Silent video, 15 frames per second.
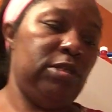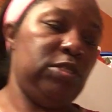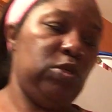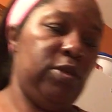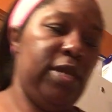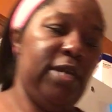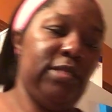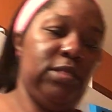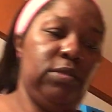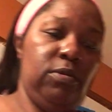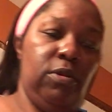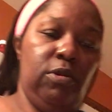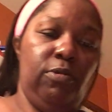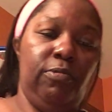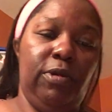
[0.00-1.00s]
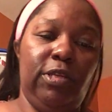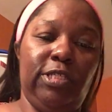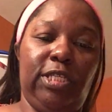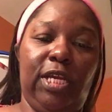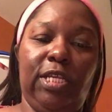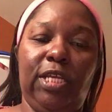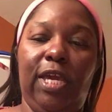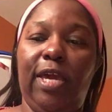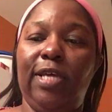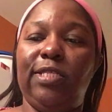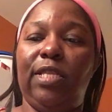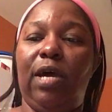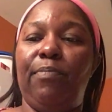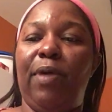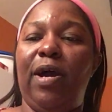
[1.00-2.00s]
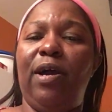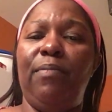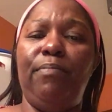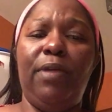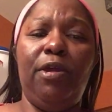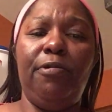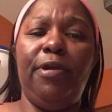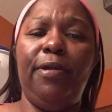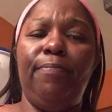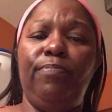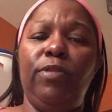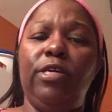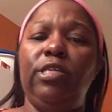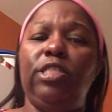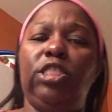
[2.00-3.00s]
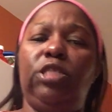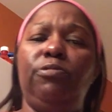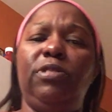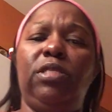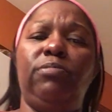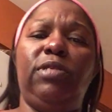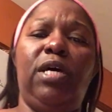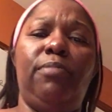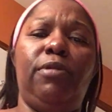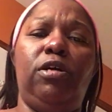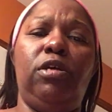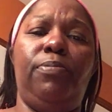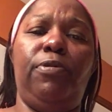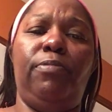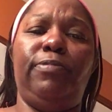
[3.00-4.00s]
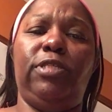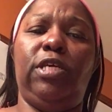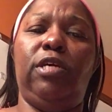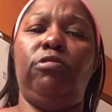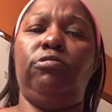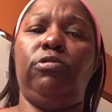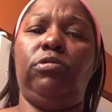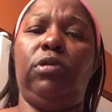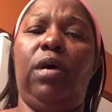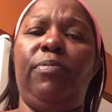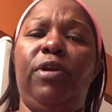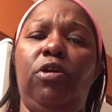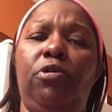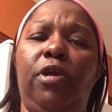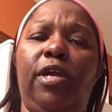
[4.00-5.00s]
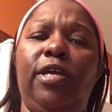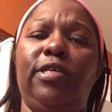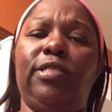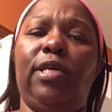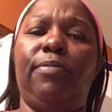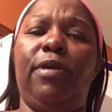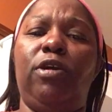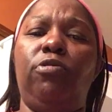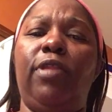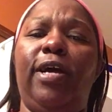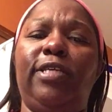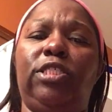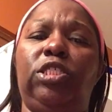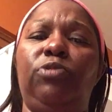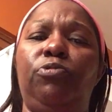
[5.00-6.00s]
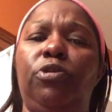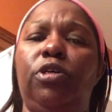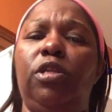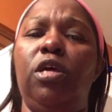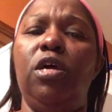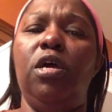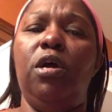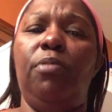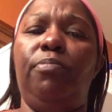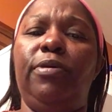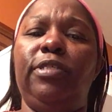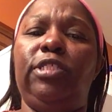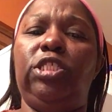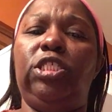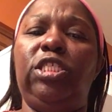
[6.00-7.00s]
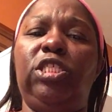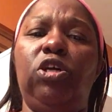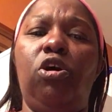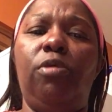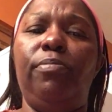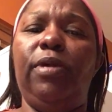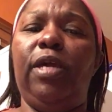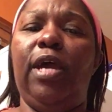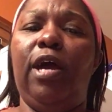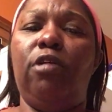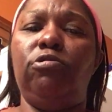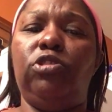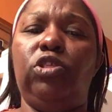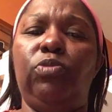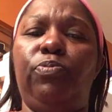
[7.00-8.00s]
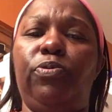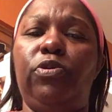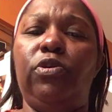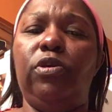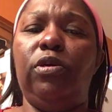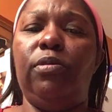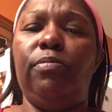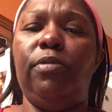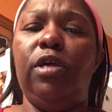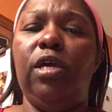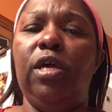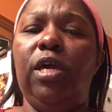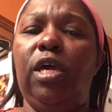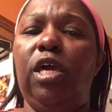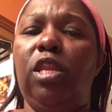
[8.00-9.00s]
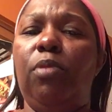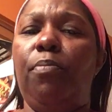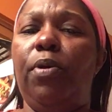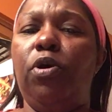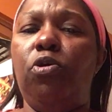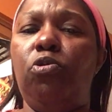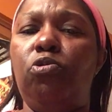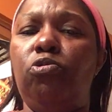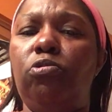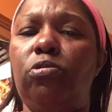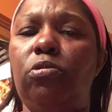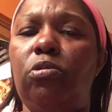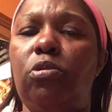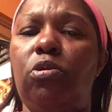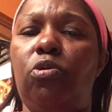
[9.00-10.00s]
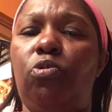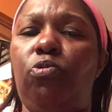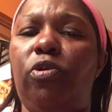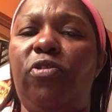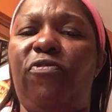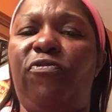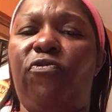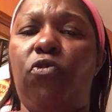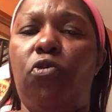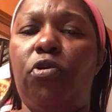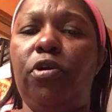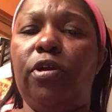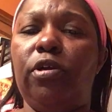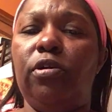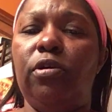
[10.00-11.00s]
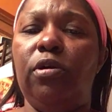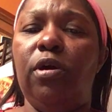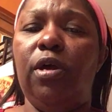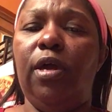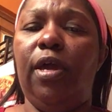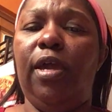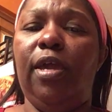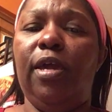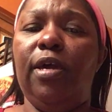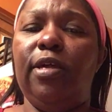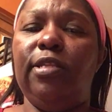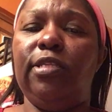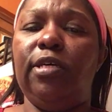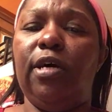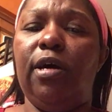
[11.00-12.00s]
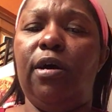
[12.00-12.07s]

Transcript: So next, we're gonna take the eggs. Now, my Aunt Mary, she would sometimes cut up her potatoes. I mean, her eggs. I'm not gonna lie, she would. But she taught me how to put them in a bowl with a fork and